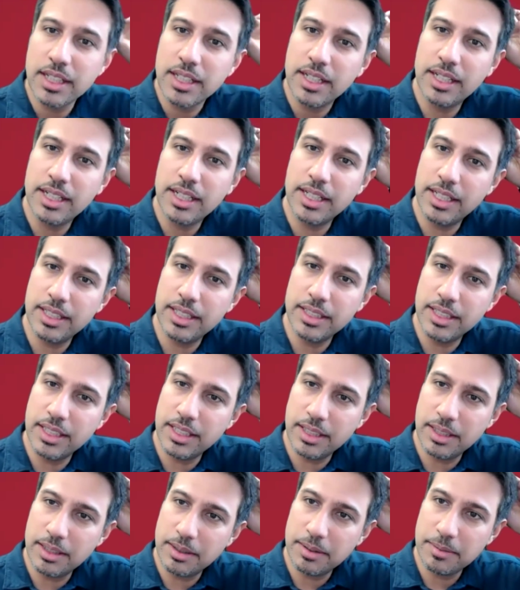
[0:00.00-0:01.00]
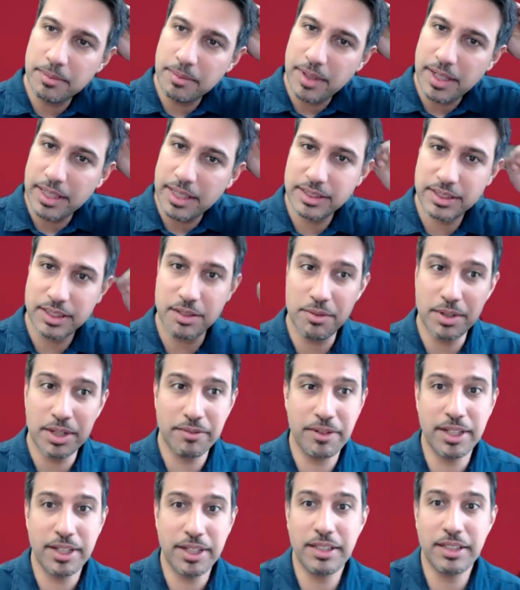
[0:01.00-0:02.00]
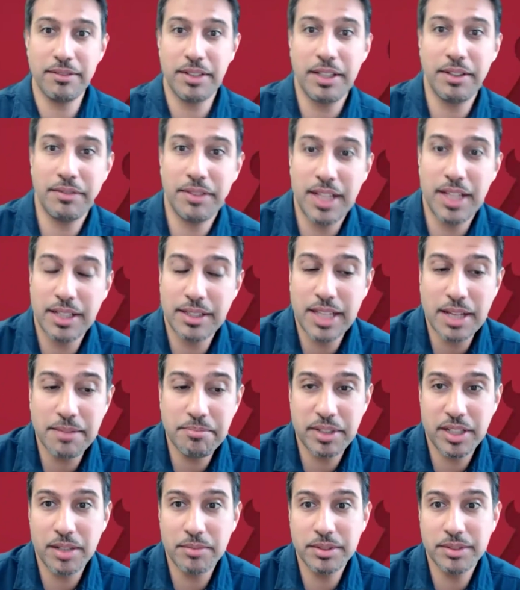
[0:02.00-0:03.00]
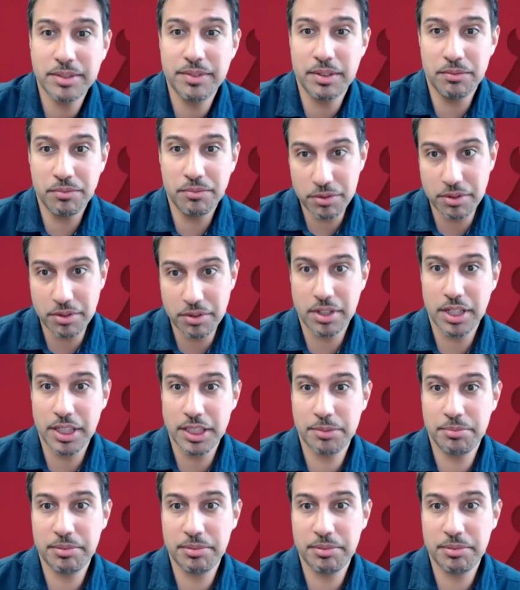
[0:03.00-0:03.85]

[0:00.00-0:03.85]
And so if that becomes even worse,